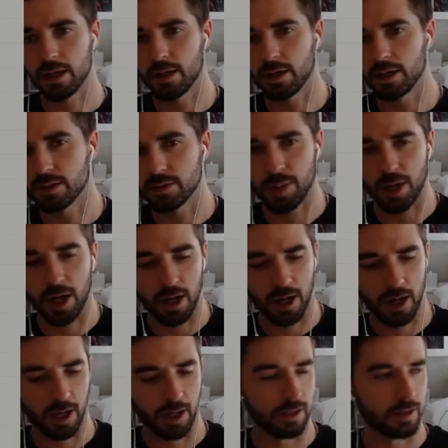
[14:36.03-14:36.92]
is
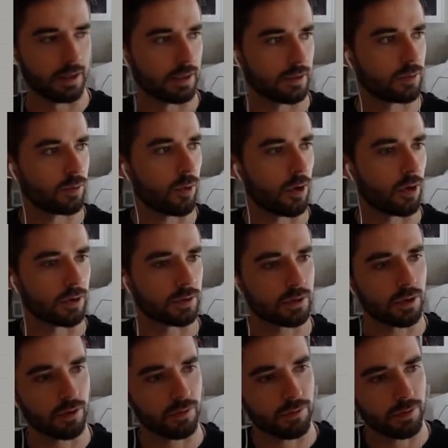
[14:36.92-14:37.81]
behind this wall
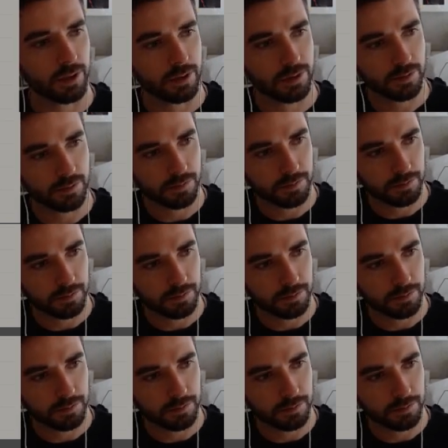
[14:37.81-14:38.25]
surface.